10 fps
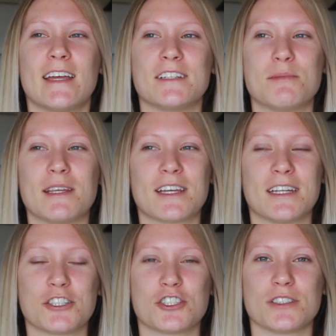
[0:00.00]
and to me the
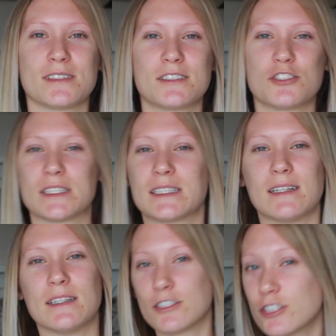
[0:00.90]
conditioner is just a
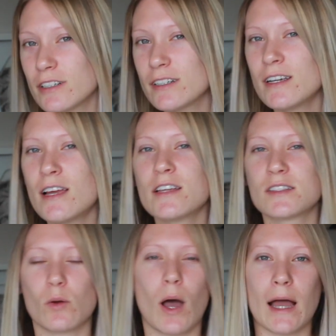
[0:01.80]
conditioner,
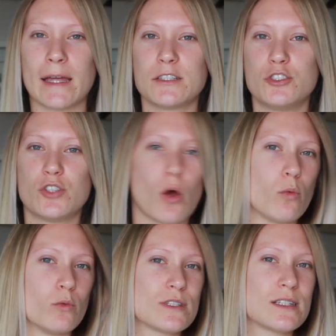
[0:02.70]
so I
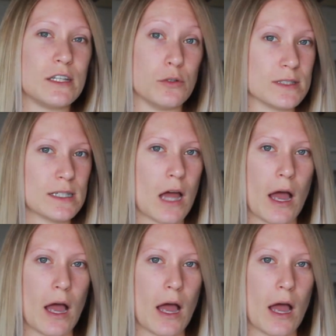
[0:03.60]
don't use it.